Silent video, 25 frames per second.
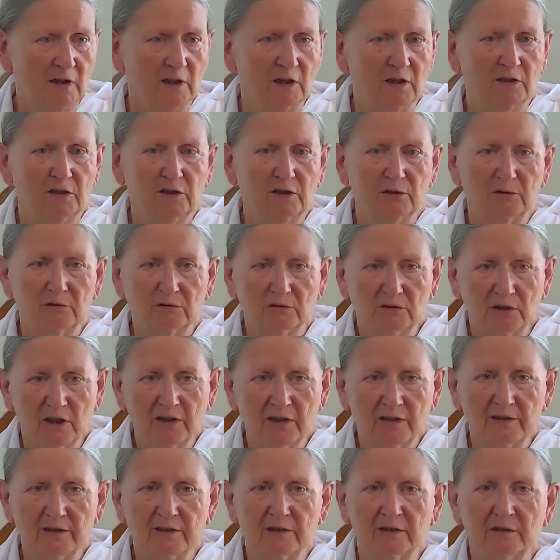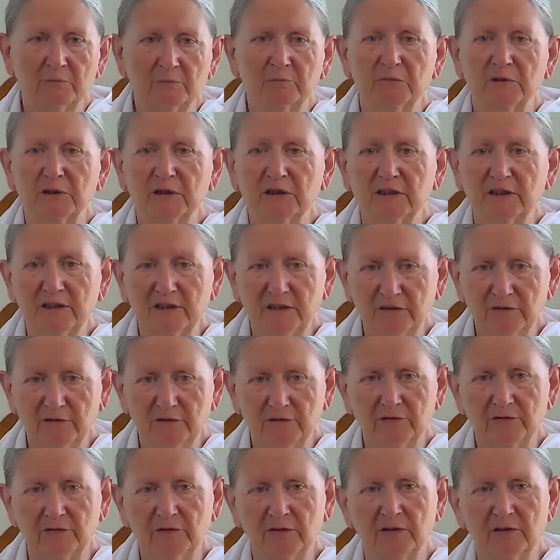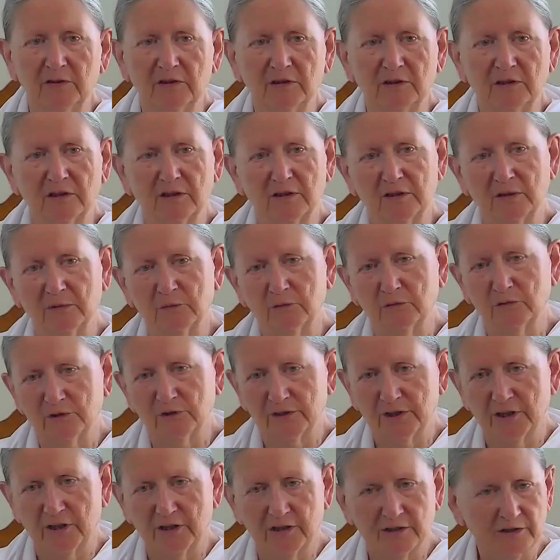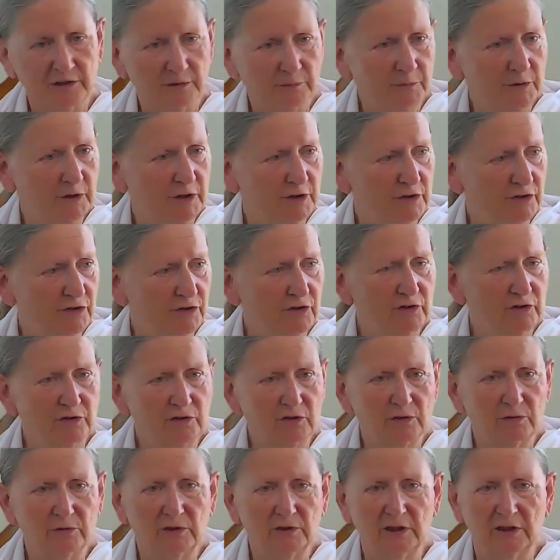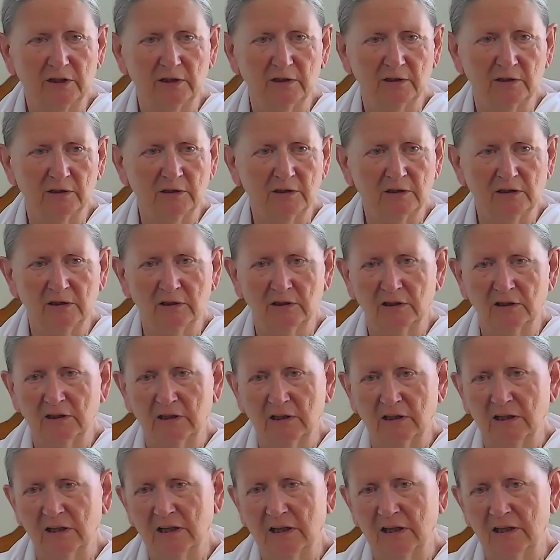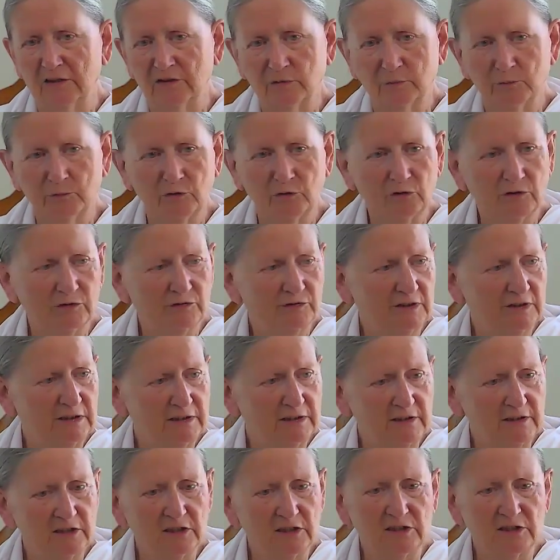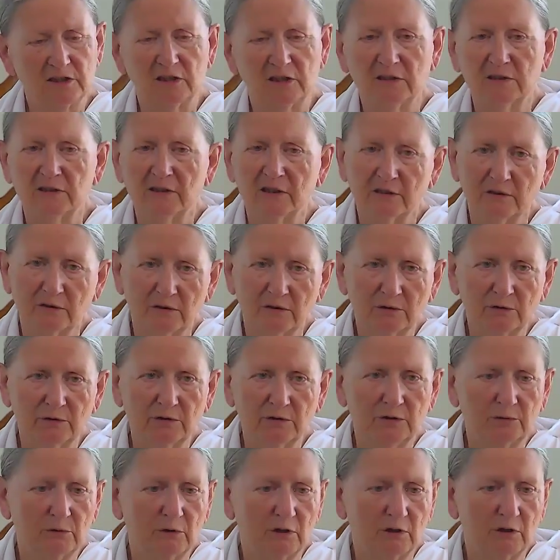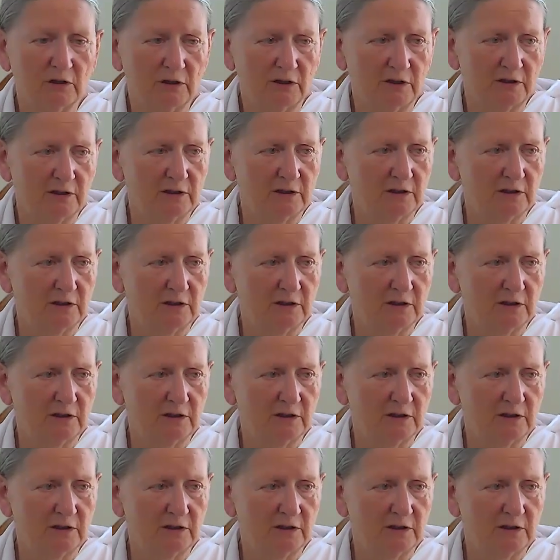You rather believe that what the other person doing has more validity than who you are.